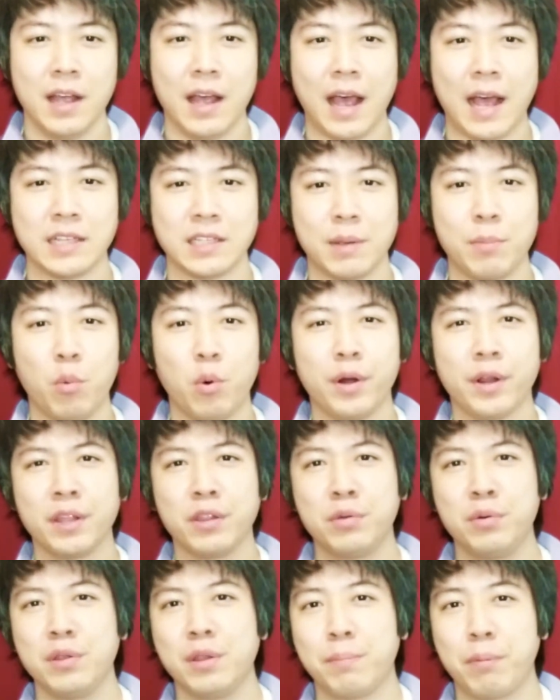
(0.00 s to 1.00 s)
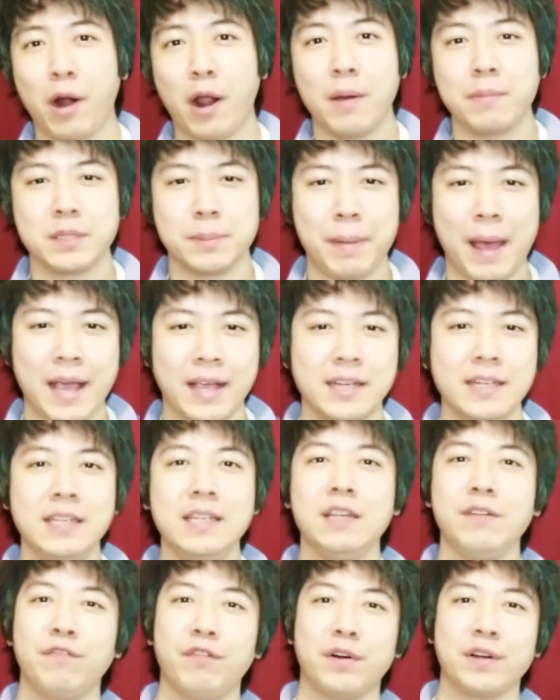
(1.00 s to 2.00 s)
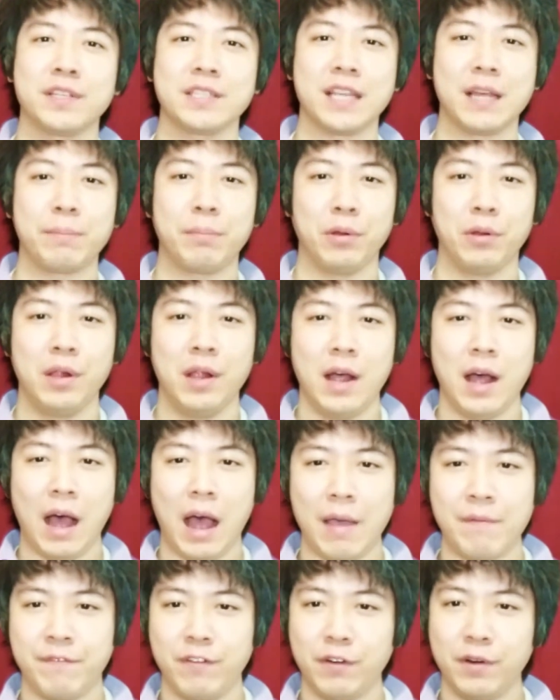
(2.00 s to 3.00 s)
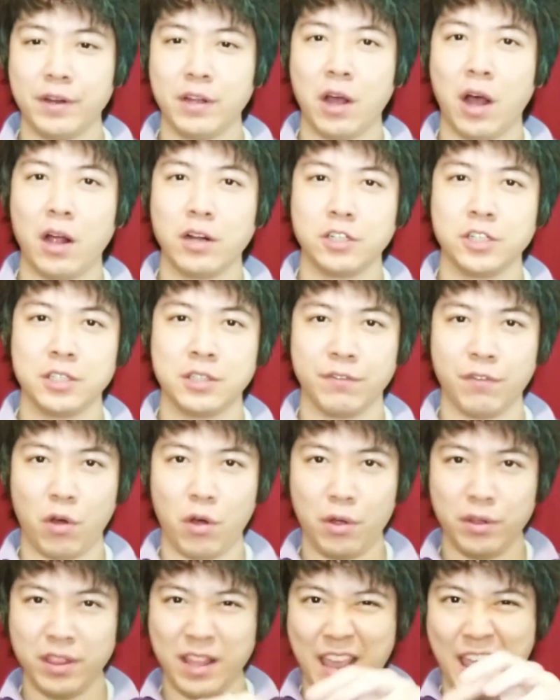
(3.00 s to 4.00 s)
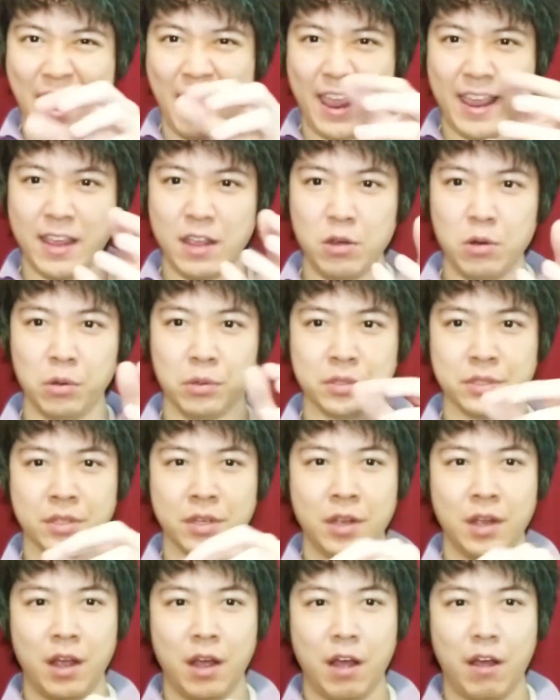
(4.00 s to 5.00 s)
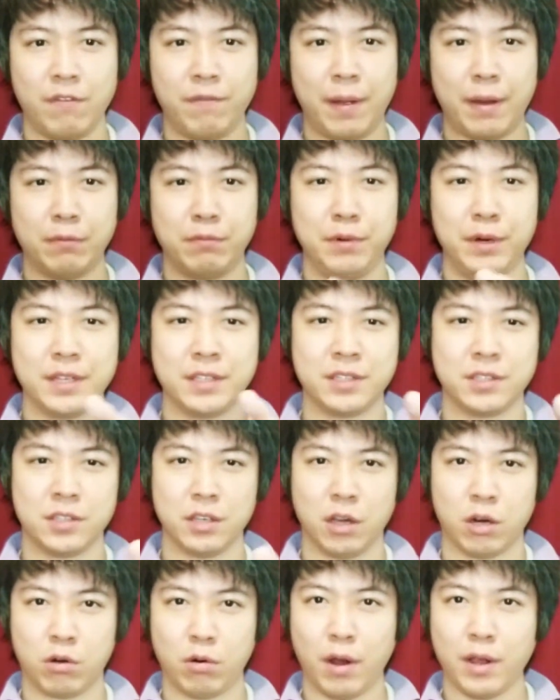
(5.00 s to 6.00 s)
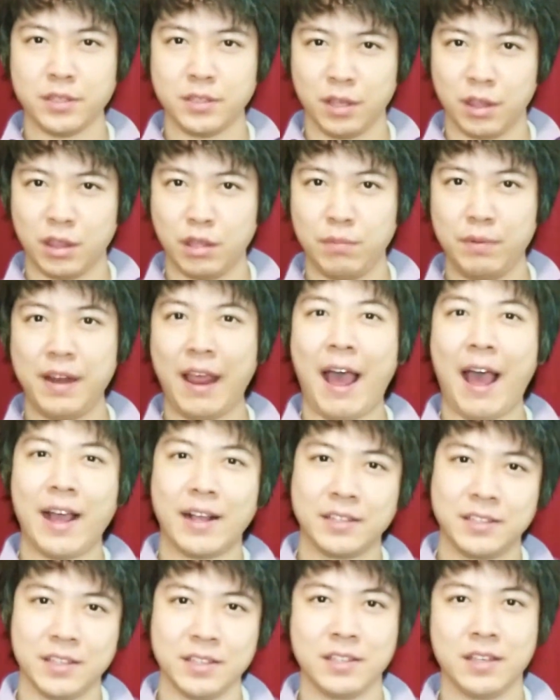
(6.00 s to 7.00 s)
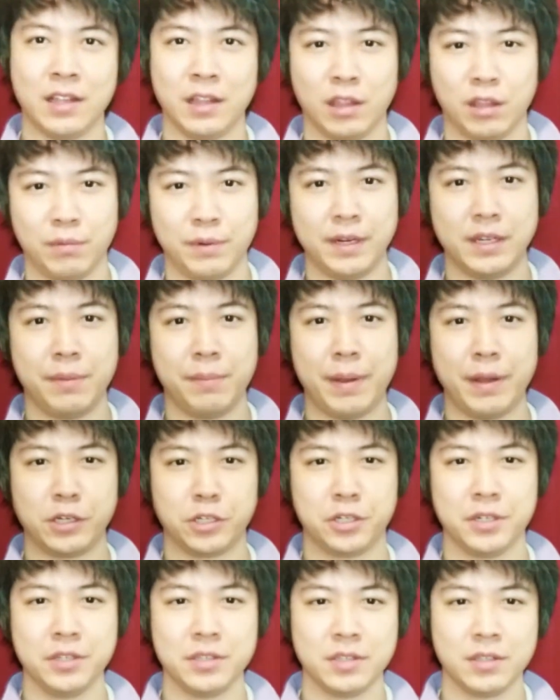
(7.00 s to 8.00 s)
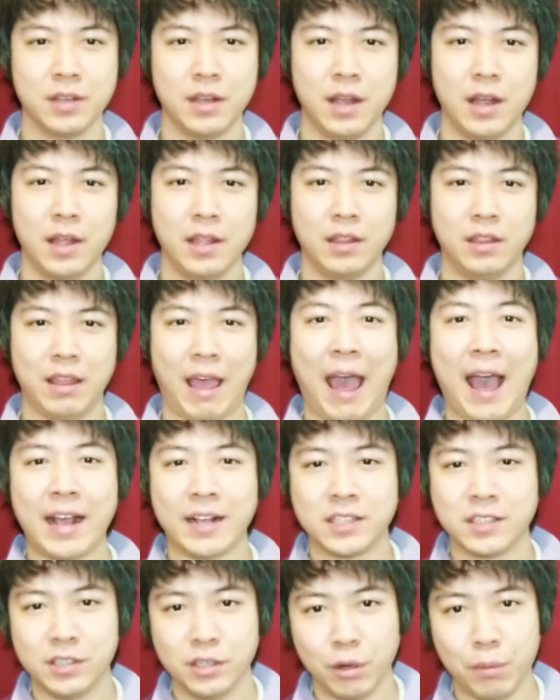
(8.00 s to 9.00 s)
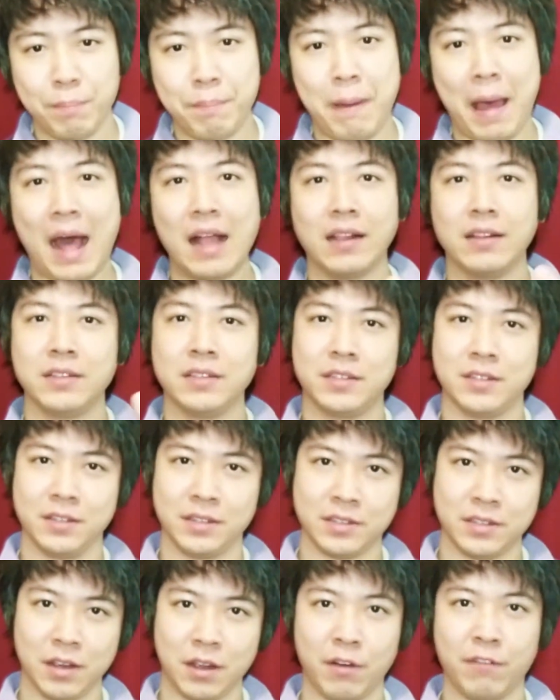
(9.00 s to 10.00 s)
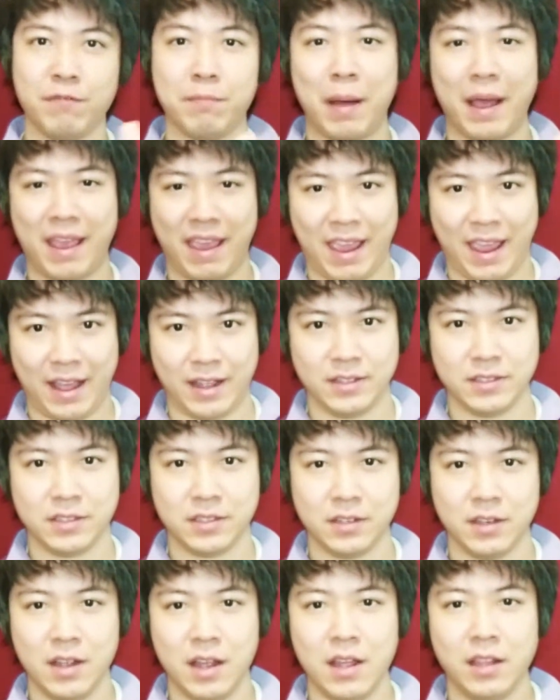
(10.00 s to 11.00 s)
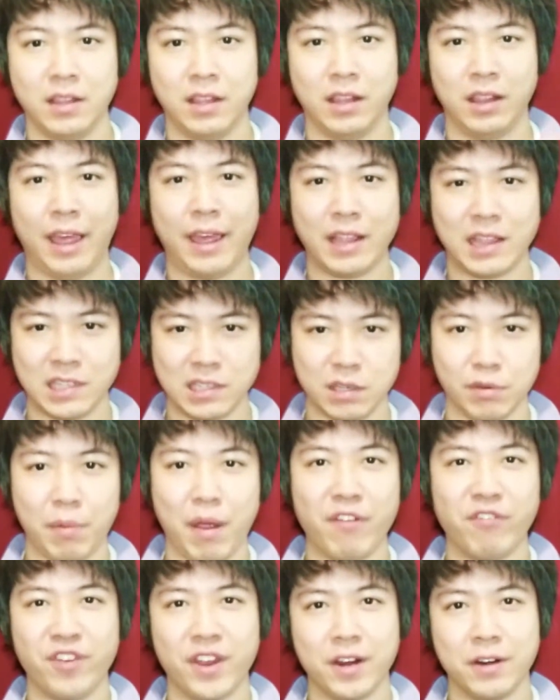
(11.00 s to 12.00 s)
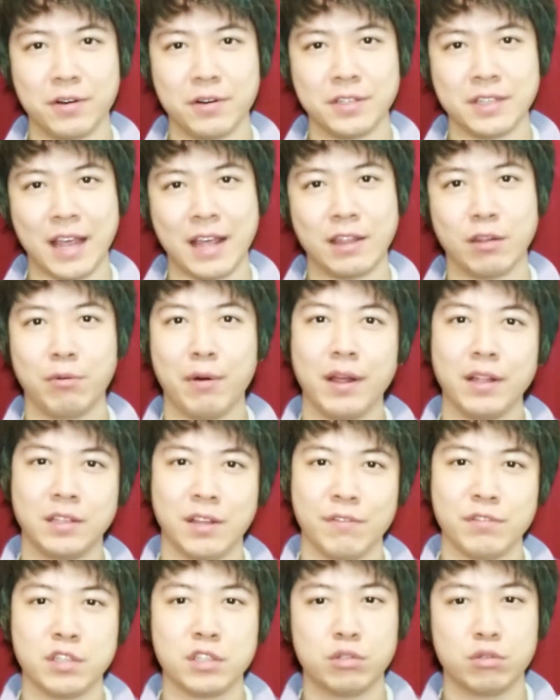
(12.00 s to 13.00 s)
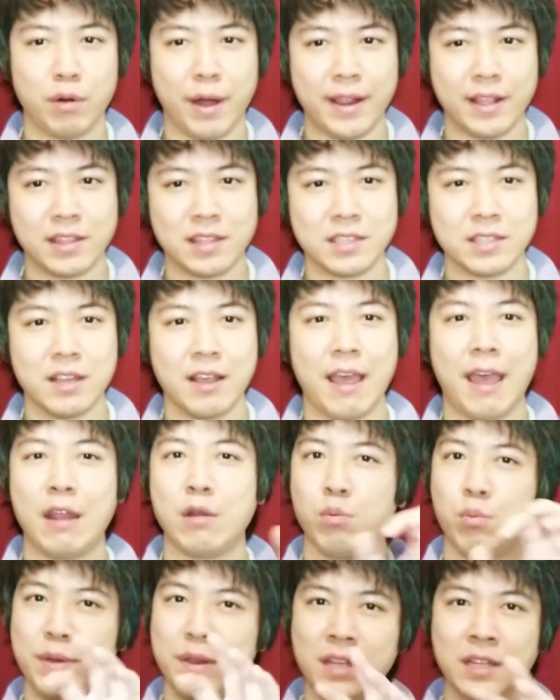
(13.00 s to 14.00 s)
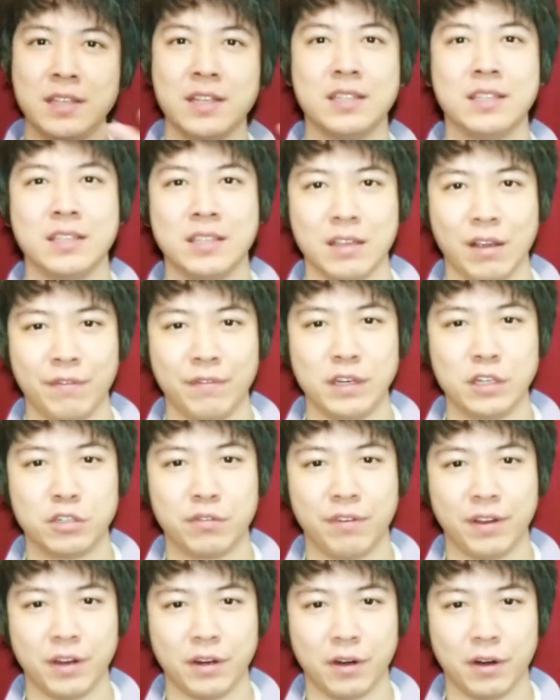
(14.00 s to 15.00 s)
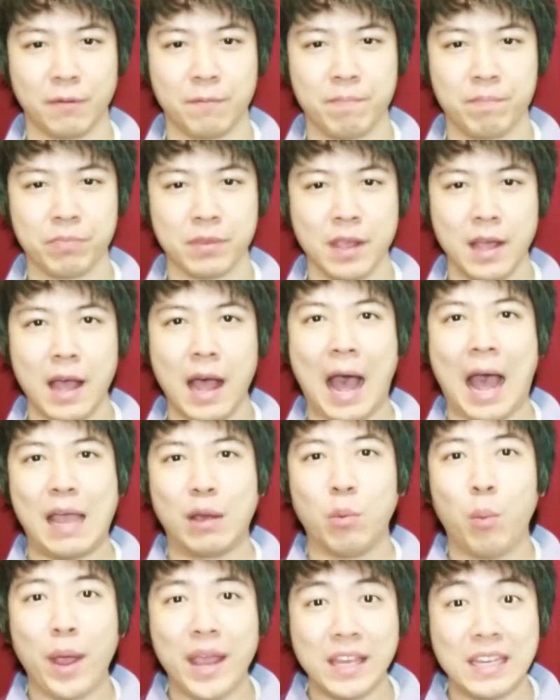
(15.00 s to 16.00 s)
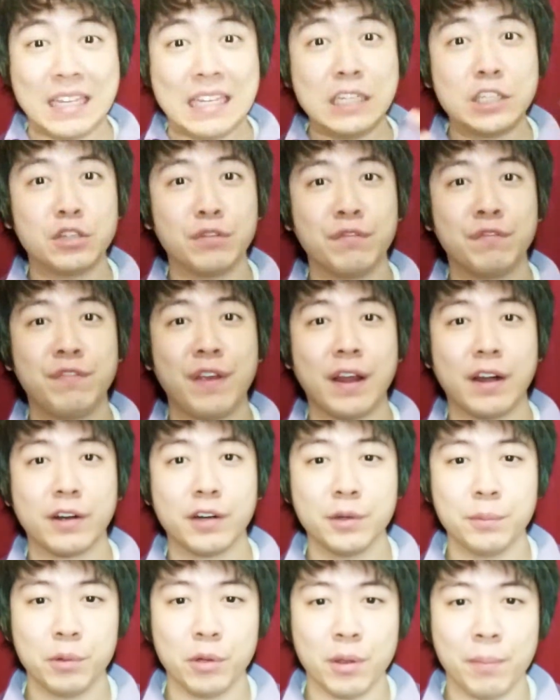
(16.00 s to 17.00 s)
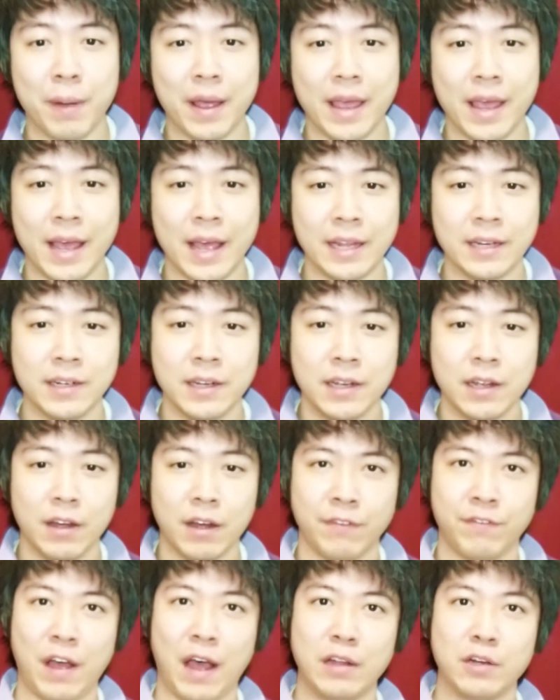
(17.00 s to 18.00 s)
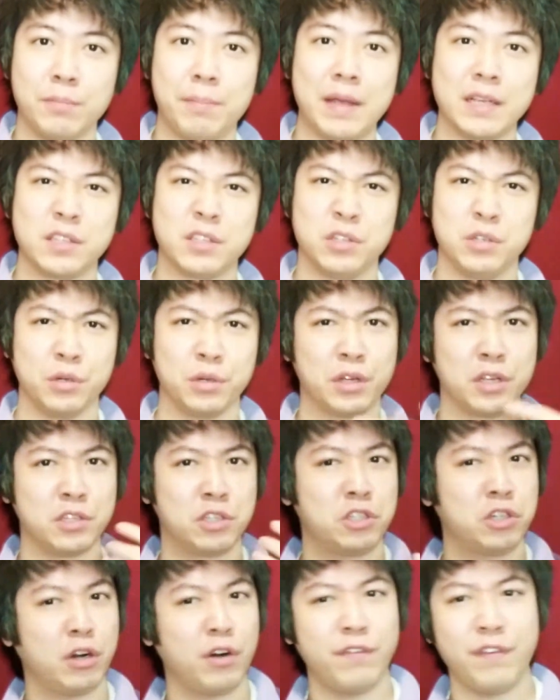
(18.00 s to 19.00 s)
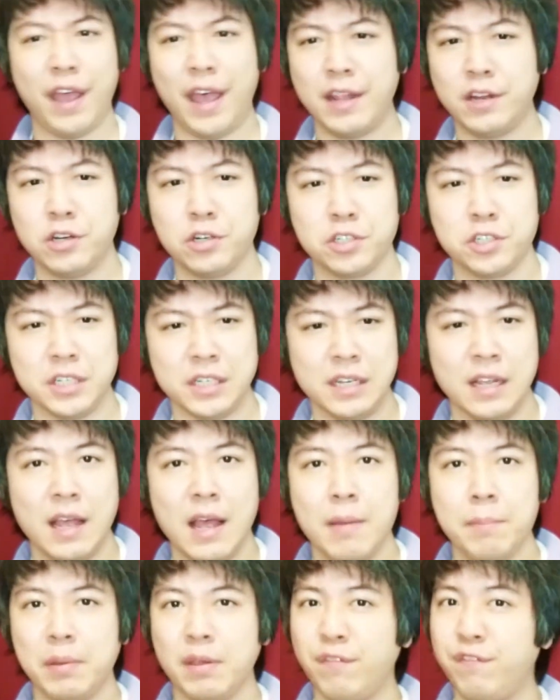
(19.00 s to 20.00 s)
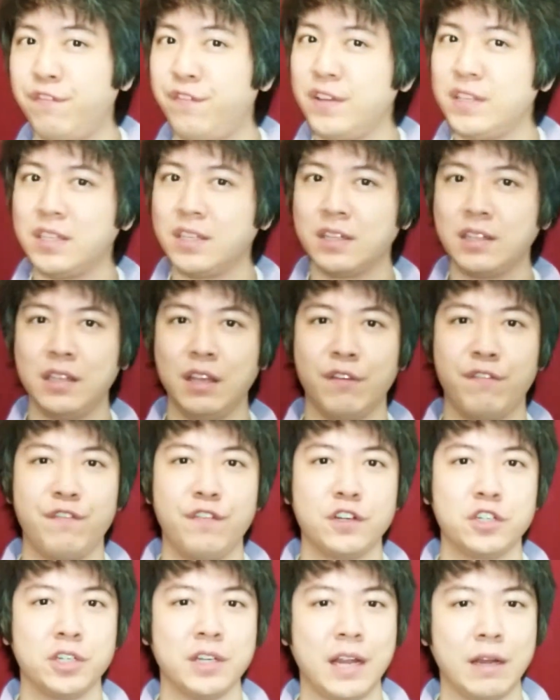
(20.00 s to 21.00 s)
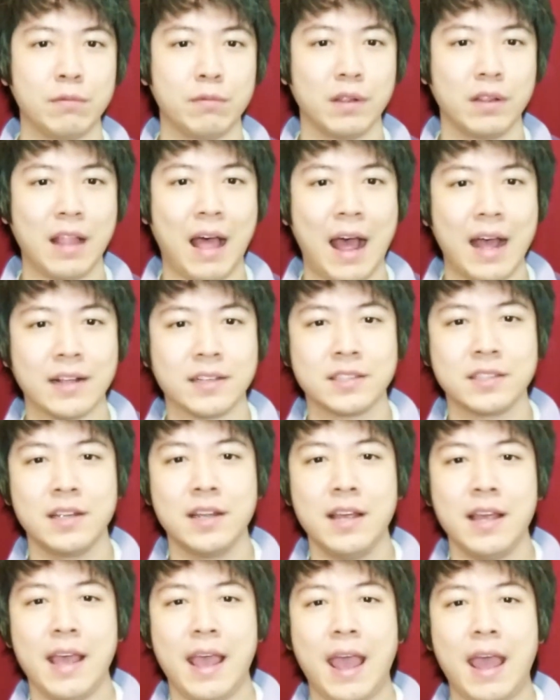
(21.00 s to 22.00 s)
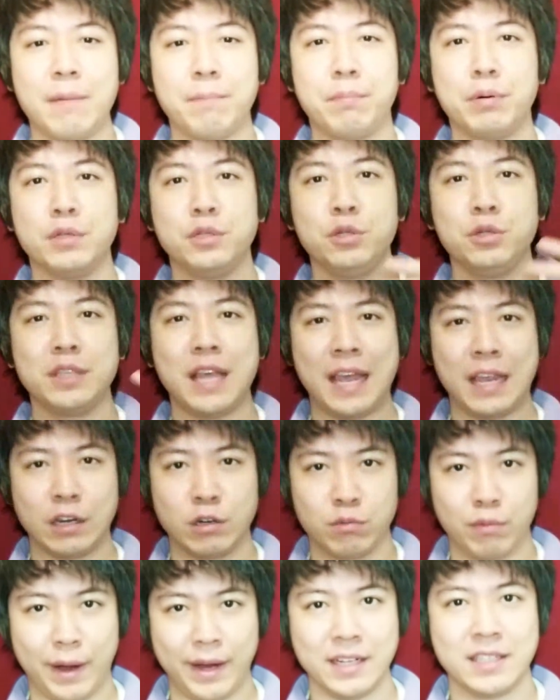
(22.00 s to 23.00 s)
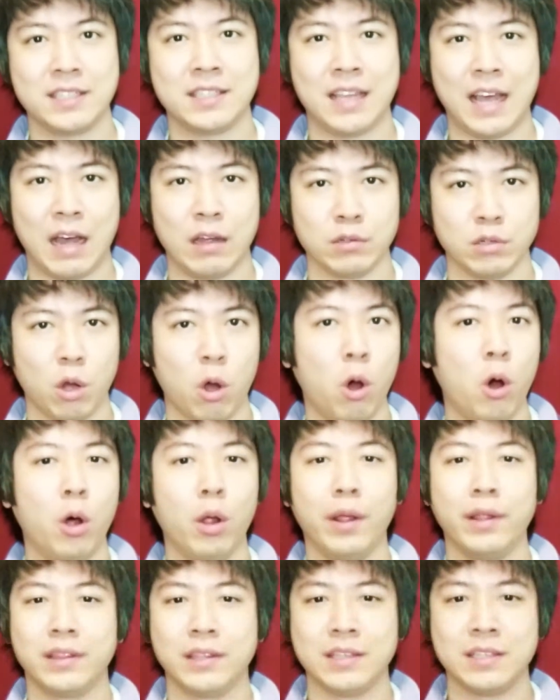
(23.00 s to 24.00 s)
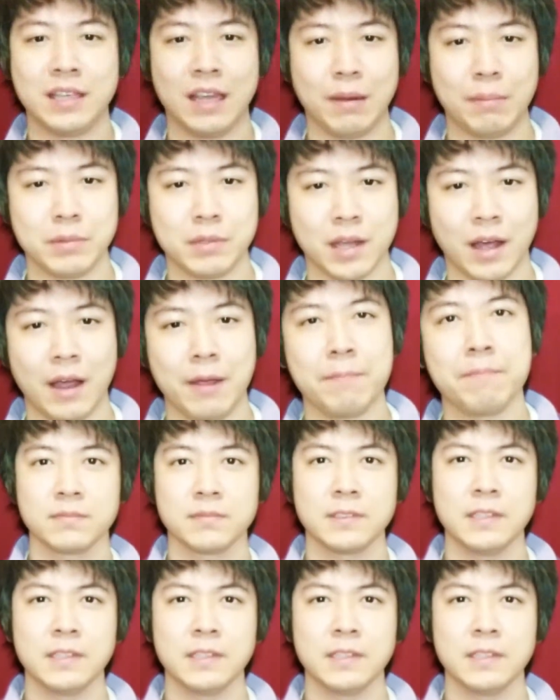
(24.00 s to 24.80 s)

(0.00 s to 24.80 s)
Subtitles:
As I'm working through the Brahms Paganini, for example, I'm very conscious of all the angles of my wrists across the 3 axes in 3 dimensions, the axial balances of my hands, the lengths of my fingers, and the relative strengths and weaknesses of each finger. I weigh each variable in my head of how to best to conserve energy, be physically efficient and relaxed, and produce a great sound all at the same time.